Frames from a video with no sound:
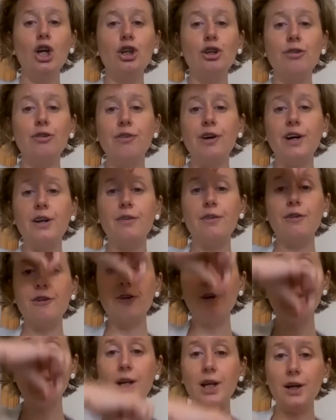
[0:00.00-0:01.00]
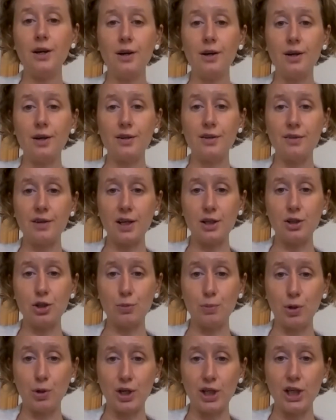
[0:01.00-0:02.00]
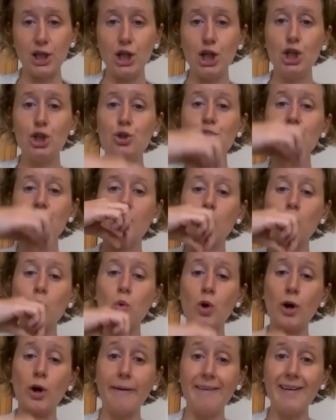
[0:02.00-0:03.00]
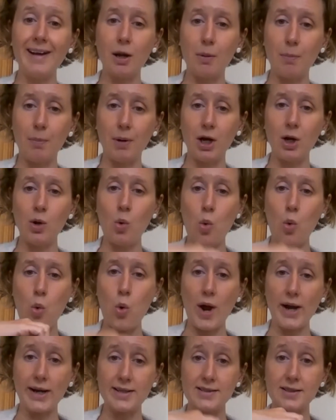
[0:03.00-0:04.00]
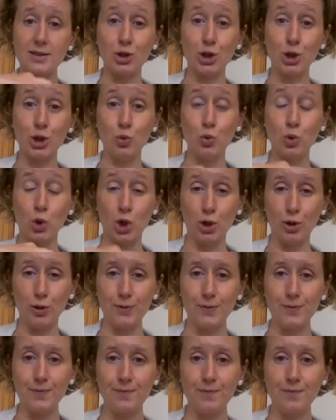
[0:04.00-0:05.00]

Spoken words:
You find it really hard to stay in your body. You start worrying about when it's going to go wrong.